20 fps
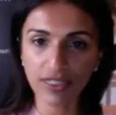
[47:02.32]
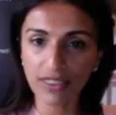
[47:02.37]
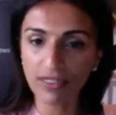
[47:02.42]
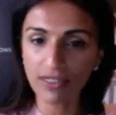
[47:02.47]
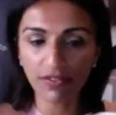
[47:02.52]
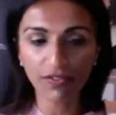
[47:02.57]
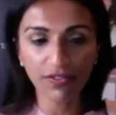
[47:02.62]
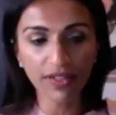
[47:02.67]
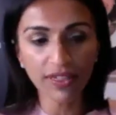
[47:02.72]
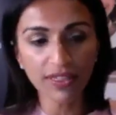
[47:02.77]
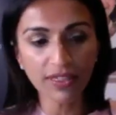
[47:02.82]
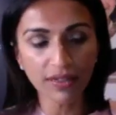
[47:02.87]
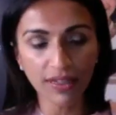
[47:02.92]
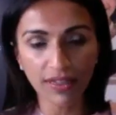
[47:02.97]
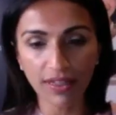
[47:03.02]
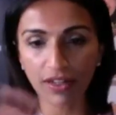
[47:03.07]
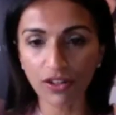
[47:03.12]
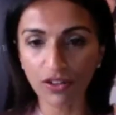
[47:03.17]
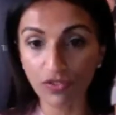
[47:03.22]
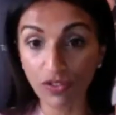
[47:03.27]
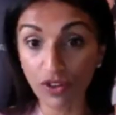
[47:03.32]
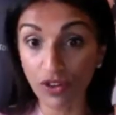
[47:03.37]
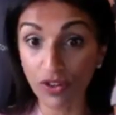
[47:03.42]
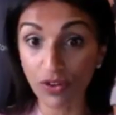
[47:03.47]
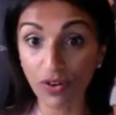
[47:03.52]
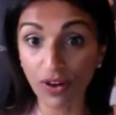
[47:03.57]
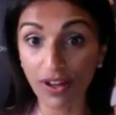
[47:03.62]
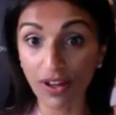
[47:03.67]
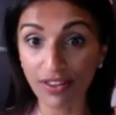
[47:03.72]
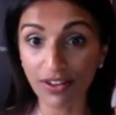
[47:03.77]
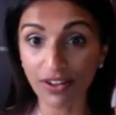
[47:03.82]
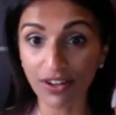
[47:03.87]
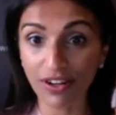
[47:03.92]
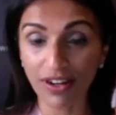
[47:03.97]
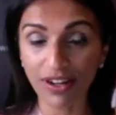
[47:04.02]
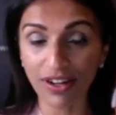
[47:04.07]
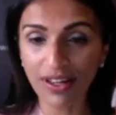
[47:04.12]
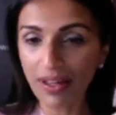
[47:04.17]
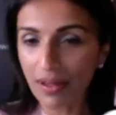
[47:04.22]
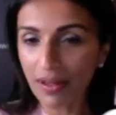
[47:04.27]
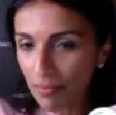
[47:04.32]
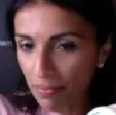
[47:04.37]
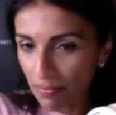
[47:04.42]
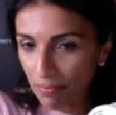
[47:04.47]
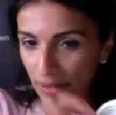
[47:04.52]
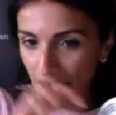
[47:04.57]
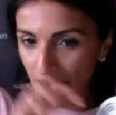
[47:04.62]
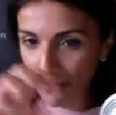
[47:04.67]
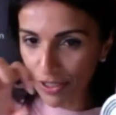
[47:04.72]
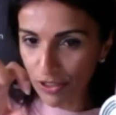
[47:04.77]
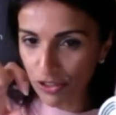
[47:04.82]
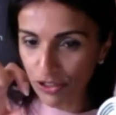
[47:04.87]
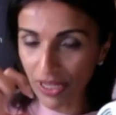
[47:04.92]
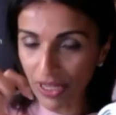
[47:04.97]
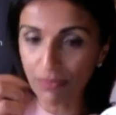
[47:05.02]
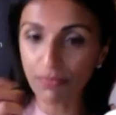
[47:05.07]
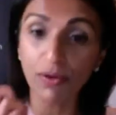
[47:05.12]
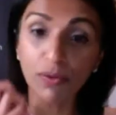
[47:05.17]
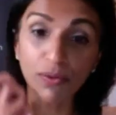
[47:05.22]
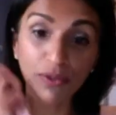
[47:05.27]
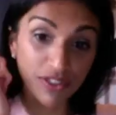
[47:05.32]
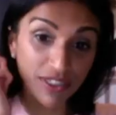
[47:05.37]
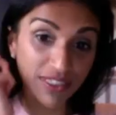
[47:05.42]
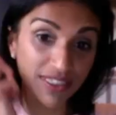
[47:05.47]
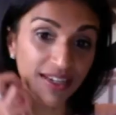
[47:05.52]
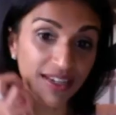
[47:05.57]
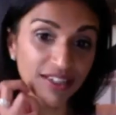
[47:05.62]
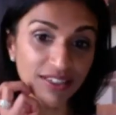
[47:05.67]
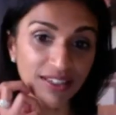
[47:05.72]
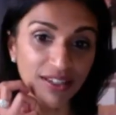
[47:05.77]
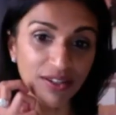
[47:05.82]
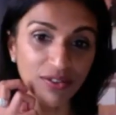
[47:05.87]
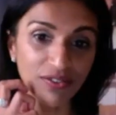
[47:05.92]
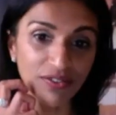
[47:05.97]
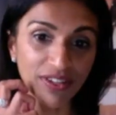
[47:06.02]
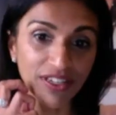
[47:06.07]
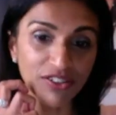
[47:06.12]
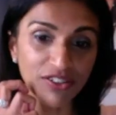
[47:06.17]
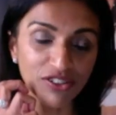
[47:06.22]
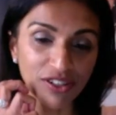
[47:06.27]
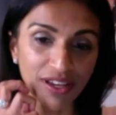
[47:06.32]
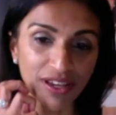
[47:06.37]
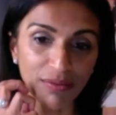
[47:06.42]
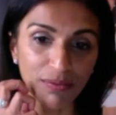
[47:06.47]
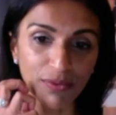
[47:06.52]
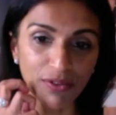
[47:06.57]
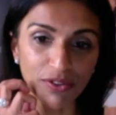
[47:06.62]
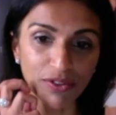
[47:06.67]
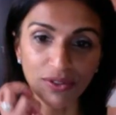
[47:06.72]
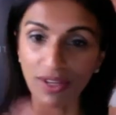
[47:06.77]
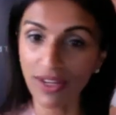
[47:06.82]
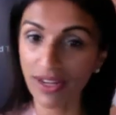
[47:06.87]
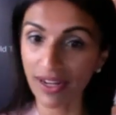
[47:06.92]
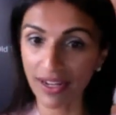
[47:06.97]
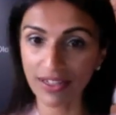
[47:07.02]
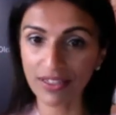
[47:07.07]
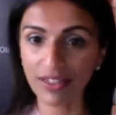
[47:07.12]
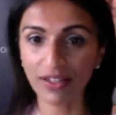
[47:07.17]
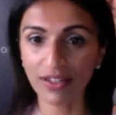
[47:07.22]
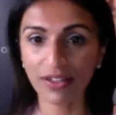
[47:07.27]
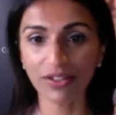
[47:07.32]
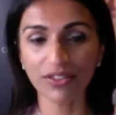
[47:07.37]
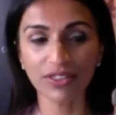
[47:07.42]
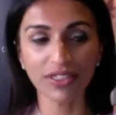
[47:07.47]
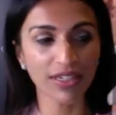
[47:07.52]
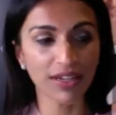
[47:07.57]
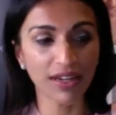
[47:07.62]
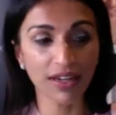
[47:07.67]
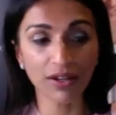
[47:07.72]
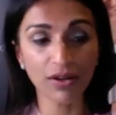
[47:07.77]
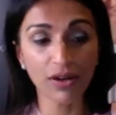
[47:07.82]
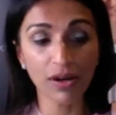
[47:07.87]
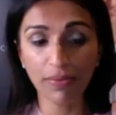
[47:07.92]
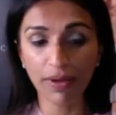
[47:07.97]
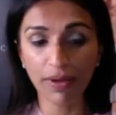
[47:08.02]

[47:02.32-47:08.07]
surface, and then you've got your other baby shaper, which is actually your V shape, which you can actually use. And I know our